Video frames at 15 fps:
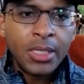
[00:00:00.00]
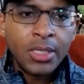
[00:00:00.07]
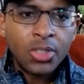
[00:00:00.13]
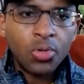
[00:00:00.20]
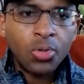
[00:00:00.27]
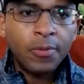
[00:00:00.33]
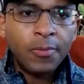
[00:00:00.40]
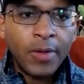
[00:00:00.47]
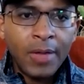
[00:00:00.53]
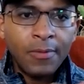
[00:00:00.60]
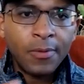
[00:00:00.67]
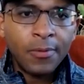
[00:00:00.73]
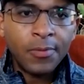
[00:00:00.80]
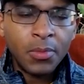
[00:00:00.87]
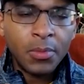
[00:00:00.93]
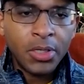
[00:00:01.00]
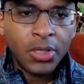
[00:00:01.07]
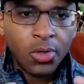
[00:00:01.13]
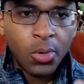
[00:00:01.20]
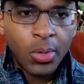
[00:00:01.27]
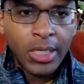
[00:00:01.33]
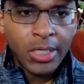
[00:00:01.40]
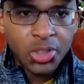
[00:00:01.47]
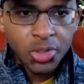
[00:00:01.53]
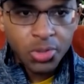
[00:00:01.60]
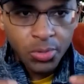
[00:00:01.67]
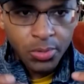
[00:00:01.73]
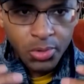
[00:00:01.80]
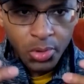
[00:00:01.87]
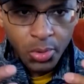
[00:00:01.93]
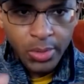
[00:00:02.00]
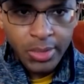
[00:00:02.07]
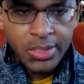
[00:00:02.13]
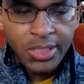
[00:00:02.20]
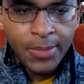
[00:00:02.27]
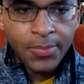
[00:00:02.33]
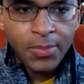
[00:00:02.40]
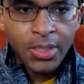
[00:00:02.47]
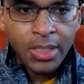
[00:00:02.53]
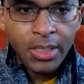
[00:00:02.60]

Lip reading: you'll find fulfillment in knowing that you are doing something